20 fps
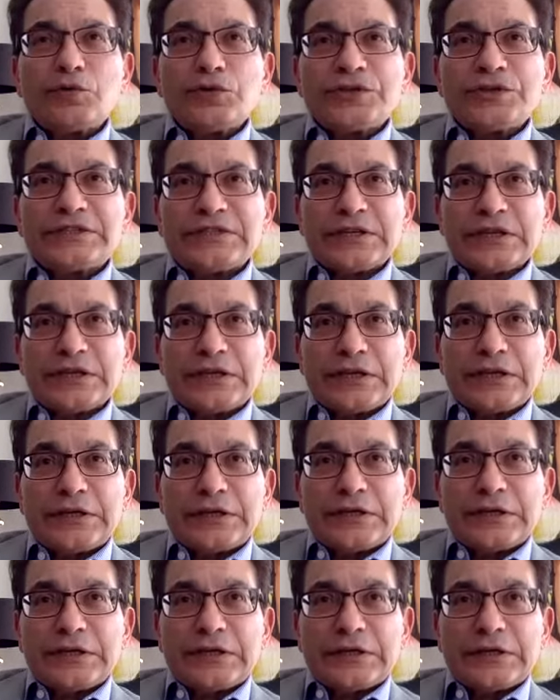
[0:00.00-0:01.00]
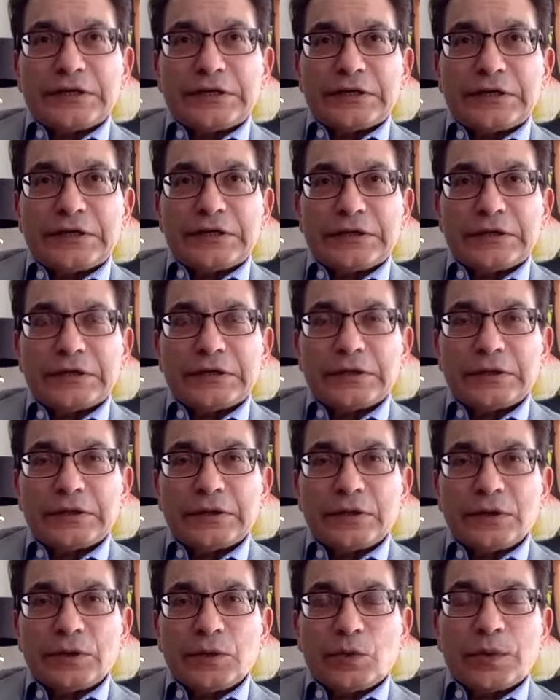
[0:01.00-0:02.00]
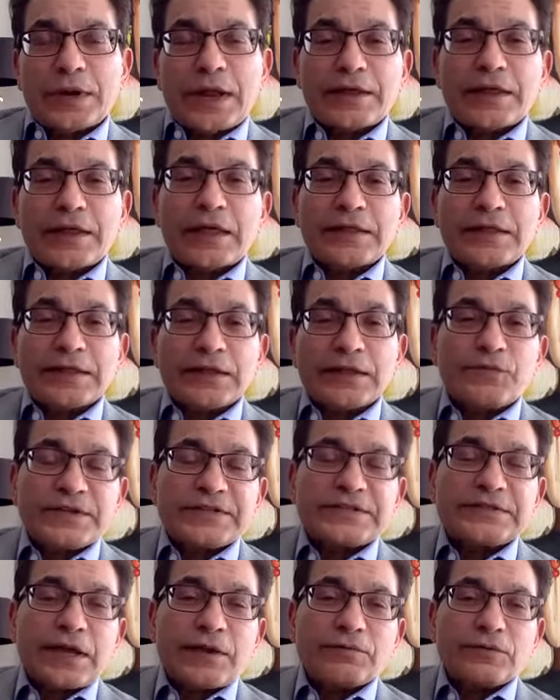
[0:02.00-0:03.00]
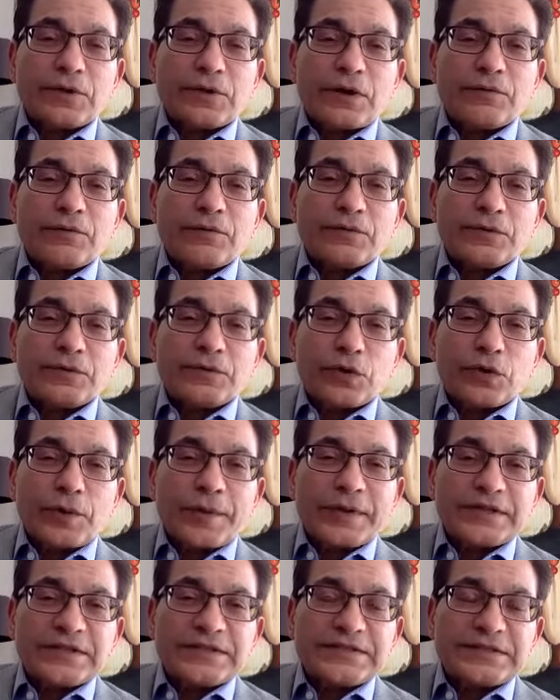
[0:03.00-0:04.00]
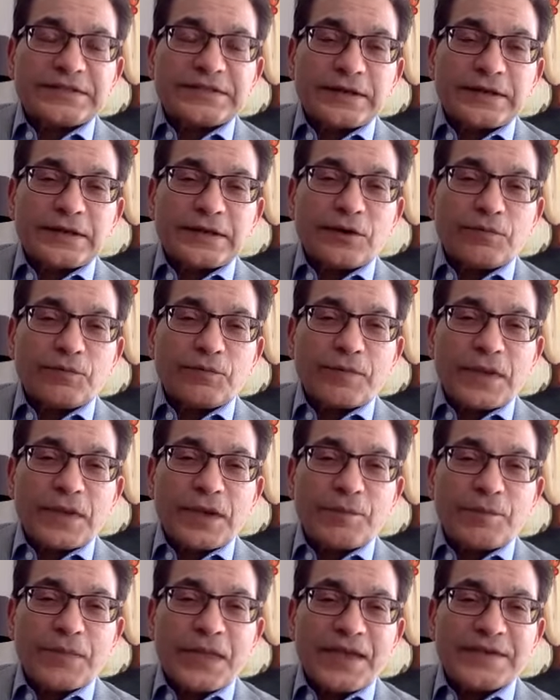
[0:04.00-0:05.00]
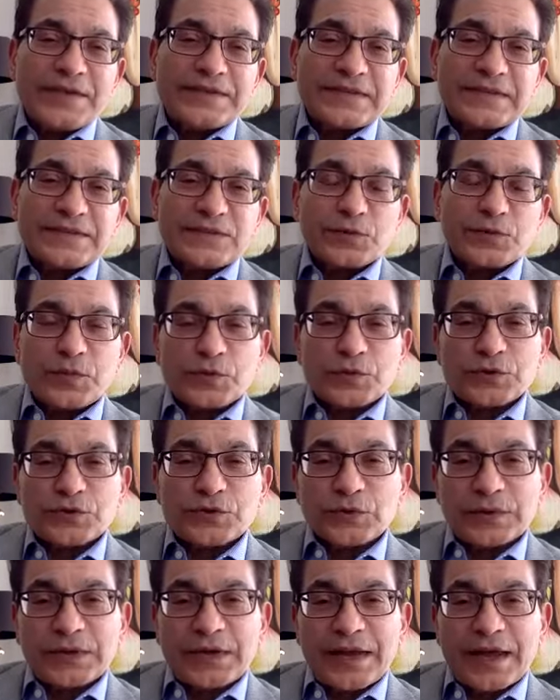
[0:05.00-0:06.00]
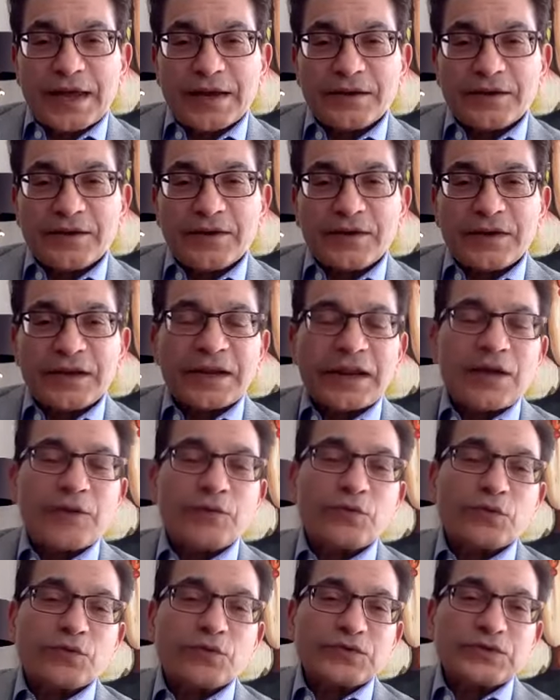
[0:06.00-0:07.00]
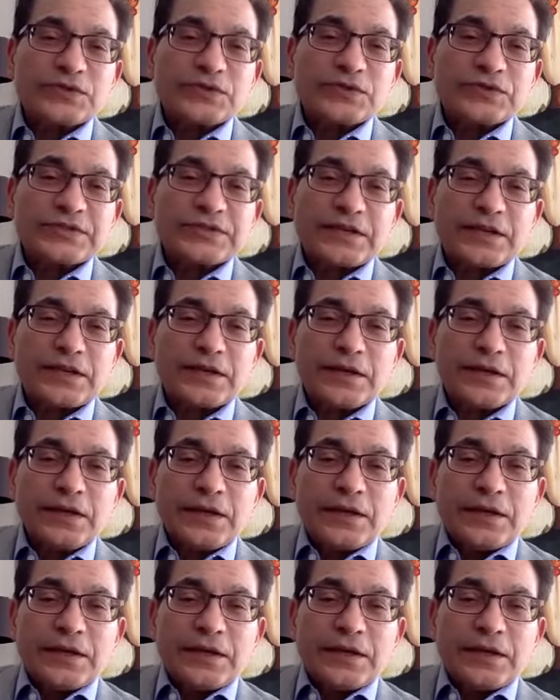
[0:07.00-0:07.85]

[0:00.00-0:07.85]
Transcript: would say, well, I think firstly I would talk about this idea of a maze as opposed to a ladder. And I would also say,